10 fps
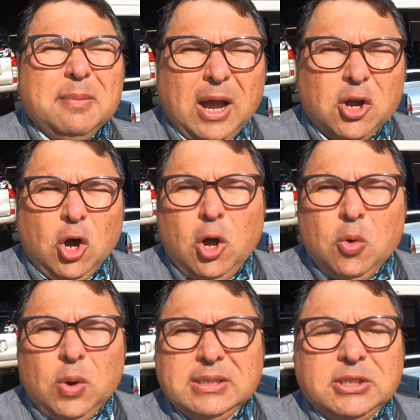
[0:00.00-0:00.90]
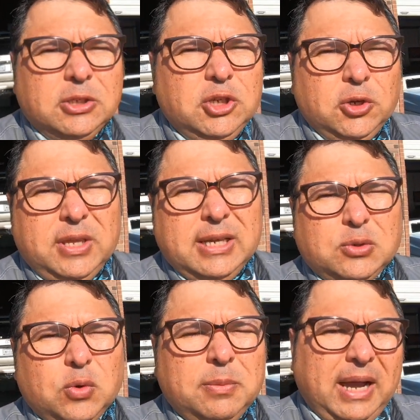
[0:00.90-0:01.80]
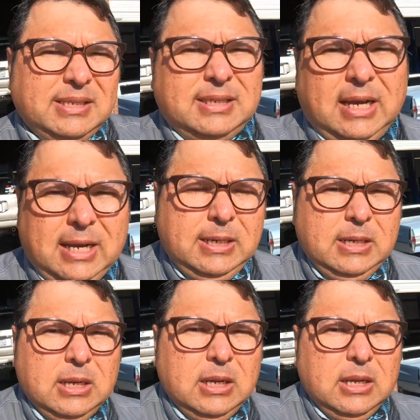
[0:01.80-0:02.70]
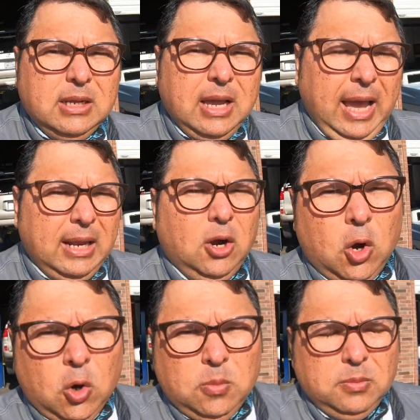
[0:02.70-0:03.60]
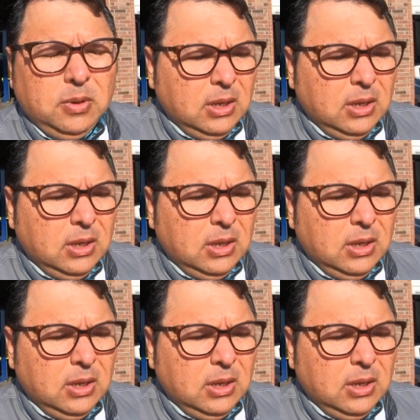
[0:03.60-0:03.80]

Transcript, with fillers: My goal was to do this with my son at home.